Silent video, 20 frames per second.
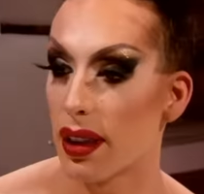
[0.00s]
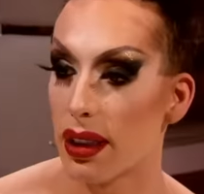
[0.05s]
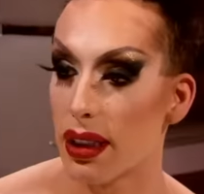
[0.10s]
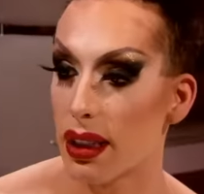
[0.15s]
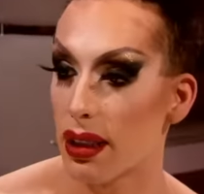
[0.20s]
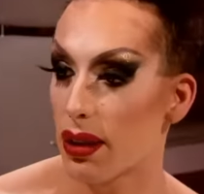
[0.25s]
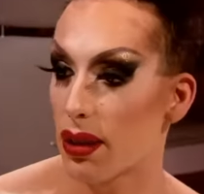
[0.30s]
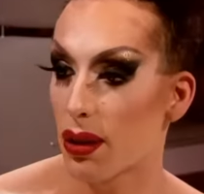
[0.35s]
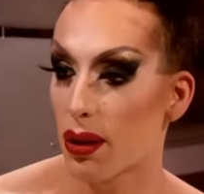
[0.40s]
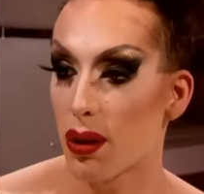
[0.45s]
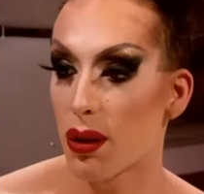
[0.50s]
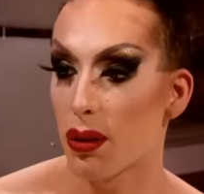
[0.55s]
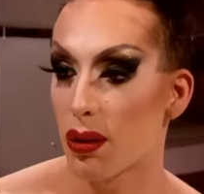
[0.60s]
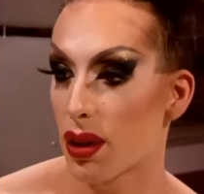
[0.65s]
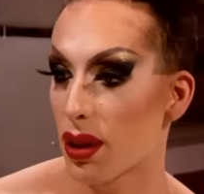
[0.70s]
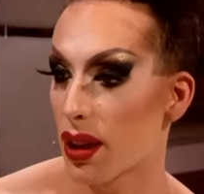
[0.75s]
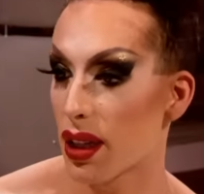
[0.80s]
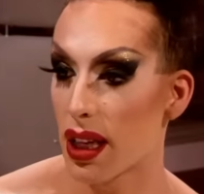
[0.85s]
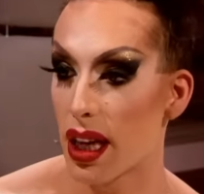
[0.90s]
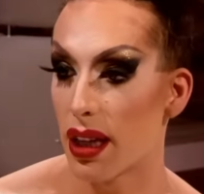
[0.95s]
need to go
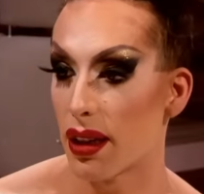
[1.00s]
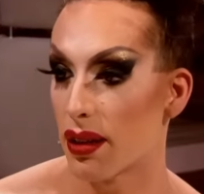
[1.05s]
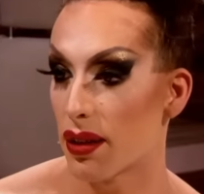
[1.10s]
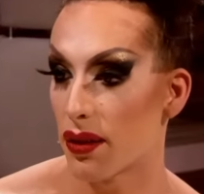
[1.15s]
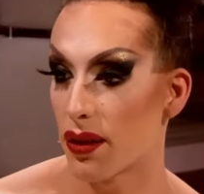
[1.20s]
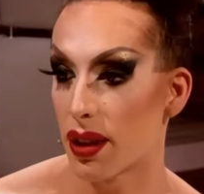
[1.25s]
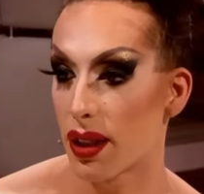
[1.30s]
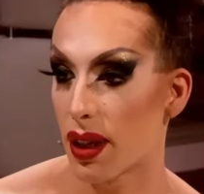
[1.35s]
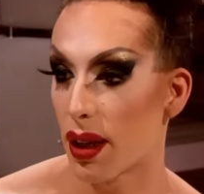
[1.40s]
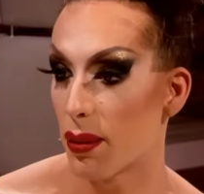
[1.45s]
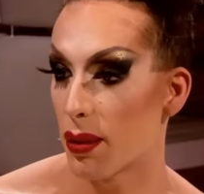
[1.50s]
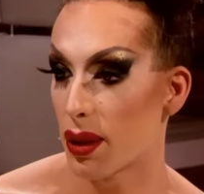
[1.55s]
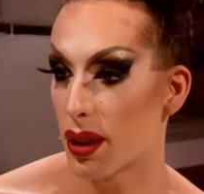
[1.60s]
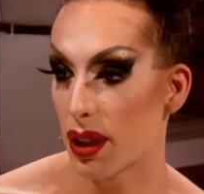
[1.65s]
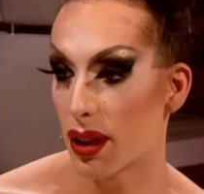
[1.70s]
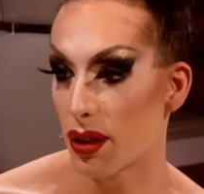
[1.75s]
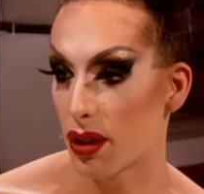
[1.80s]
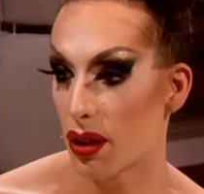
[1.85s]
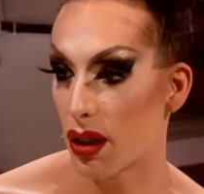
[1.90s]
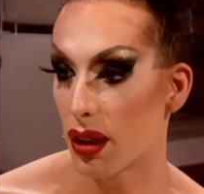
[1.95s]
to the end of this competition.